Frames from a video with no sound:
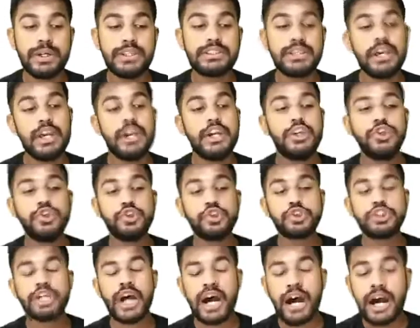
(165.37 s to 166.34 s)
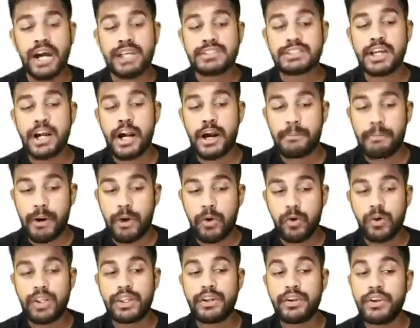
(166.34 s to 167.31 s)
is you should ask
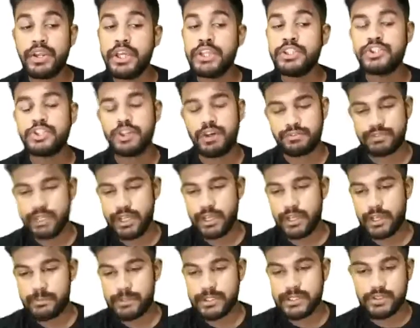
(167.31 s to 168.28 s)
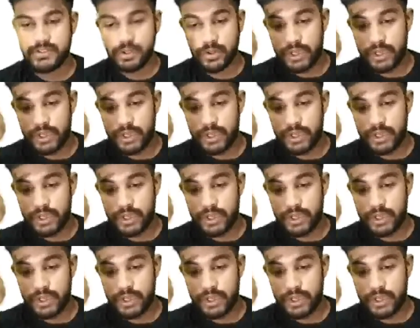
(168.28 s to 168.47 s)
about the range of the elements.